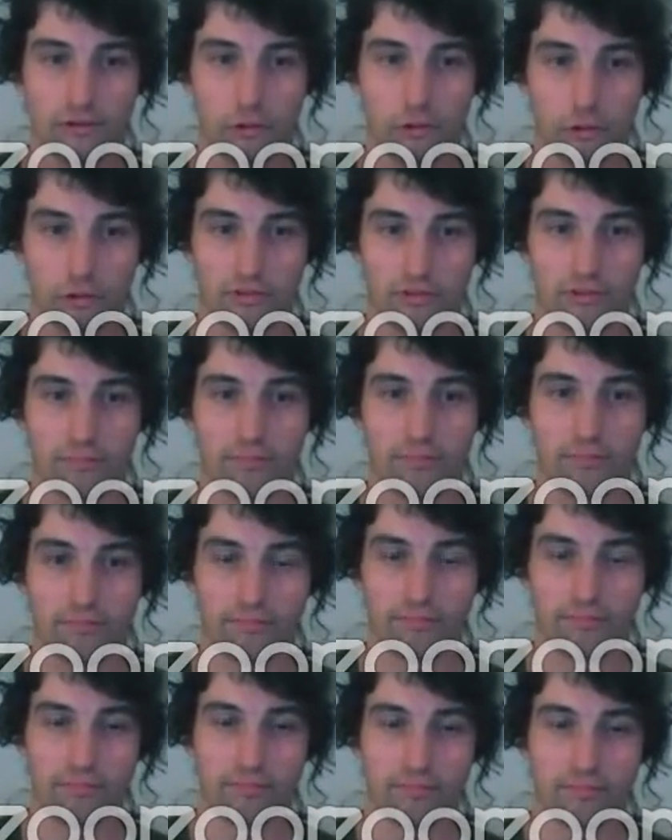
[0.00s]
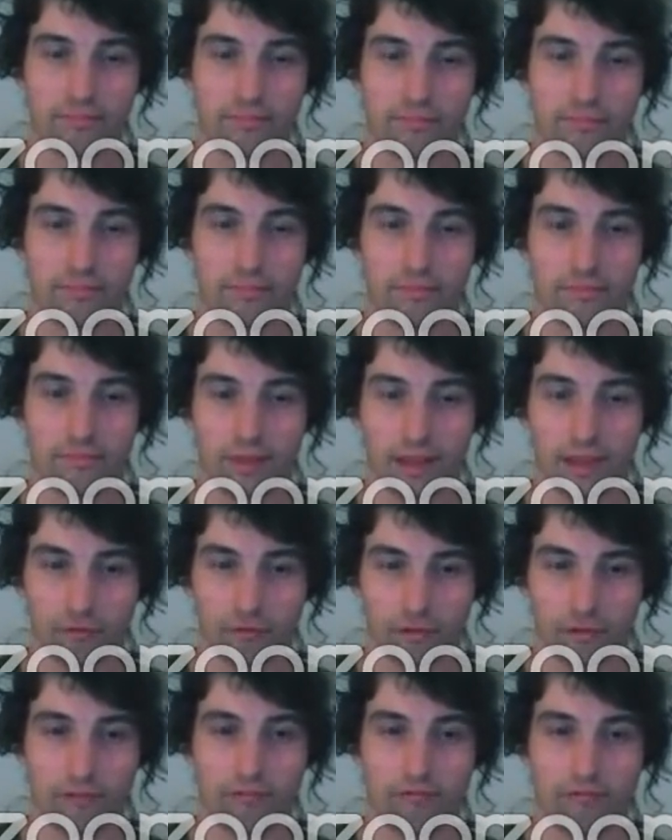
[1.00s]
nodes. A
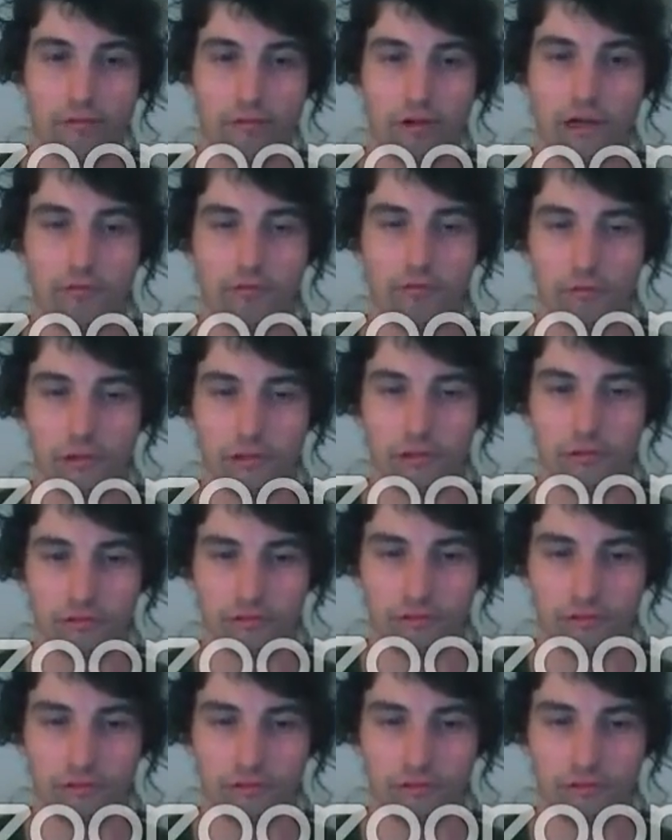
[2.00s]
graph rewrite rule to